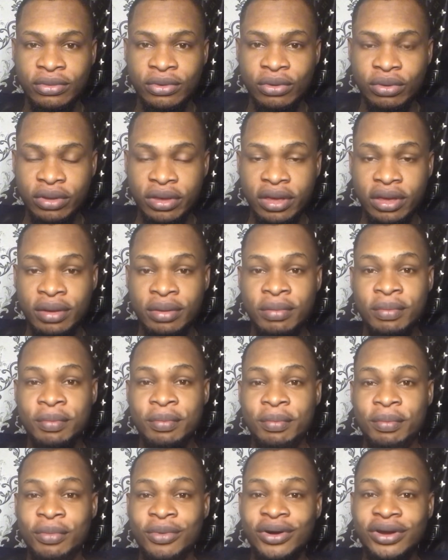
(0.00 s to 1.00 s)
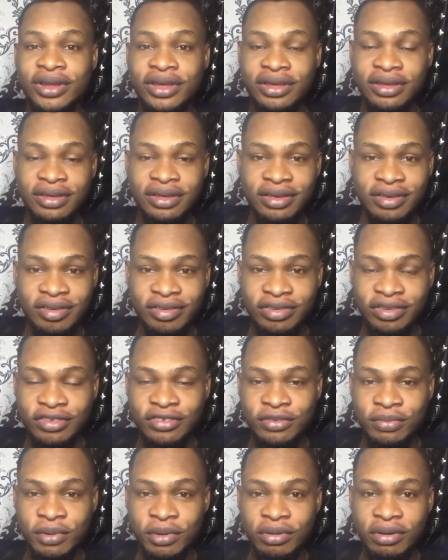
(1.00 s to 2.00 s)
okay. Money is a
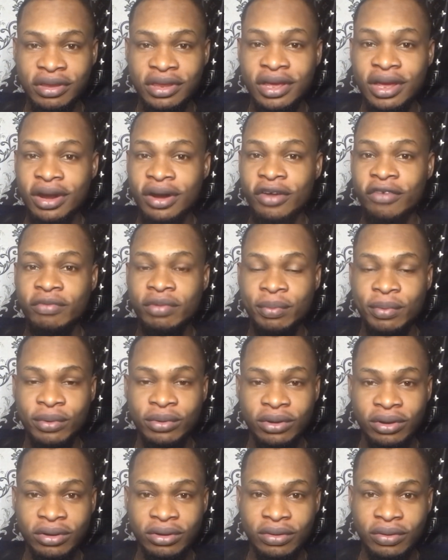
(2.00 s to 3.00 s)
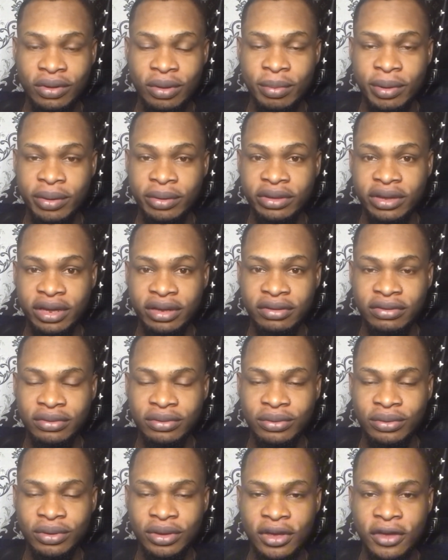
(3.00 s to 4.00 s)
spirit. A lot of people don't know about that,
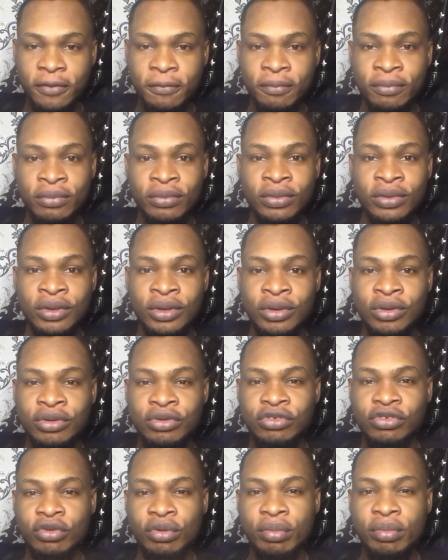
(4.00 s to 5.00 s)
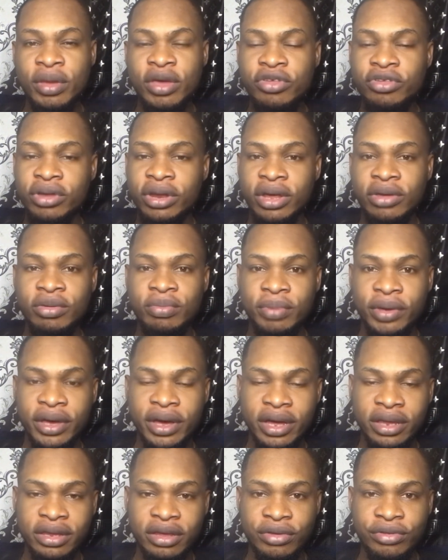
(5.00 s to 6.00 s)
okay? So make sure that you pay
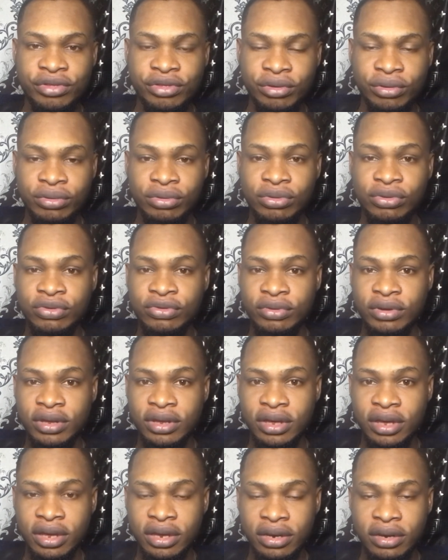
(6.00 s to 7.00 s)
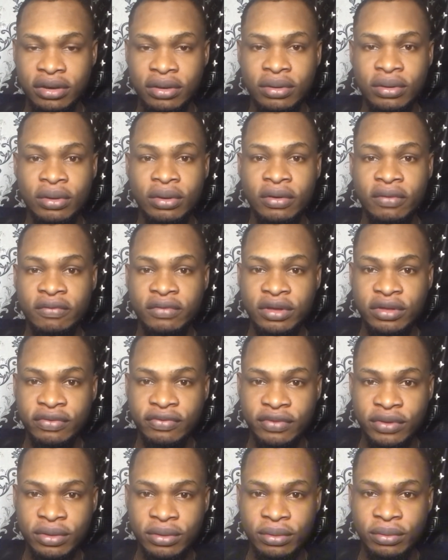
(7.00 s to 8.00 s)
attention to the end of
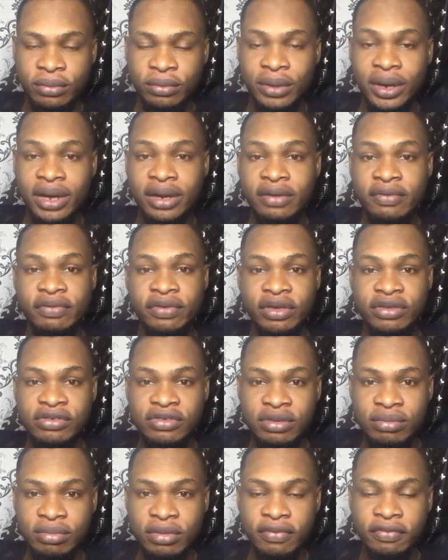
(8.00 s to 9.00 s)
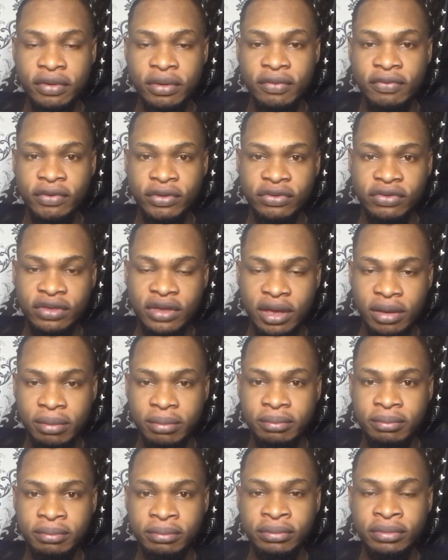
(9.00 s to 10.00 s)
this video. And if you're seeing me for the first
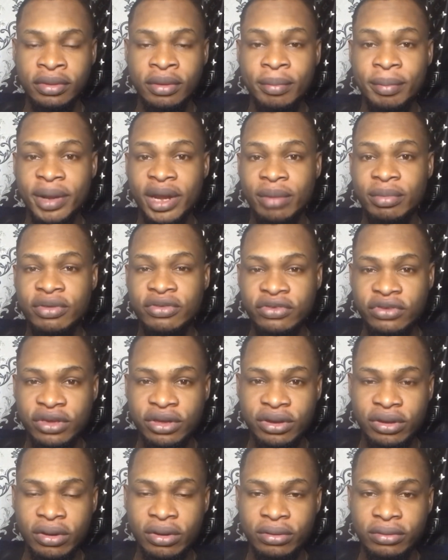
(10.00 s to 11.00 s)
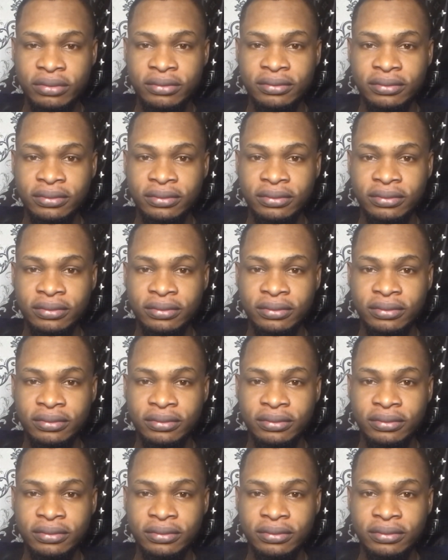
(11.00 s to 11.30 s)
time, my name is Gideon